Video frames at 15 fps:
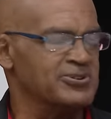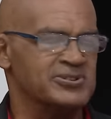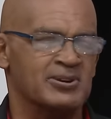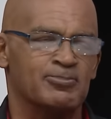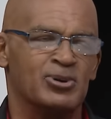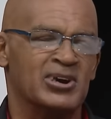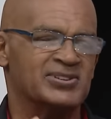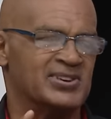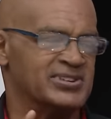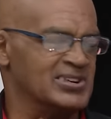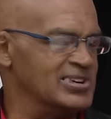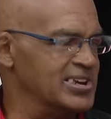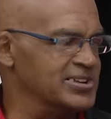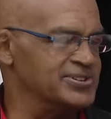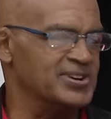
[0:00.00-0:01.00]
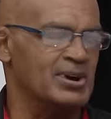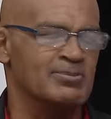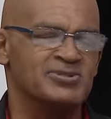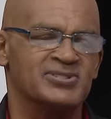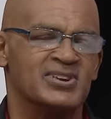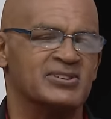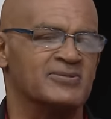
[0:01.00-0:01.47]
Fraser-Pryce and Elaine
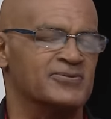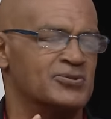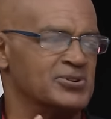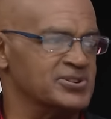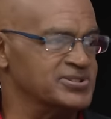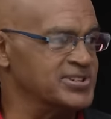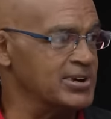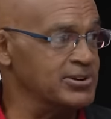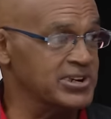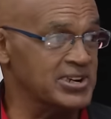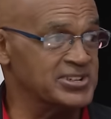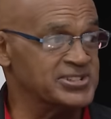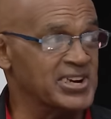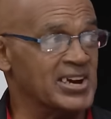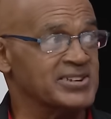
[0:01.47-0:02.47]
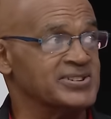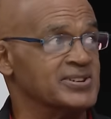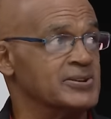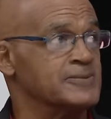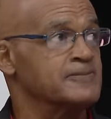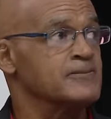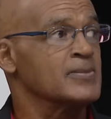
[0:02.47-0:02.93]
Thompson and, of course, Shericka
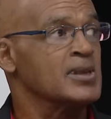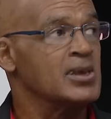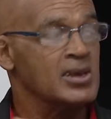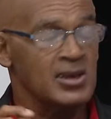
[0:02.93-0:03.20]
Jackson. Yeah.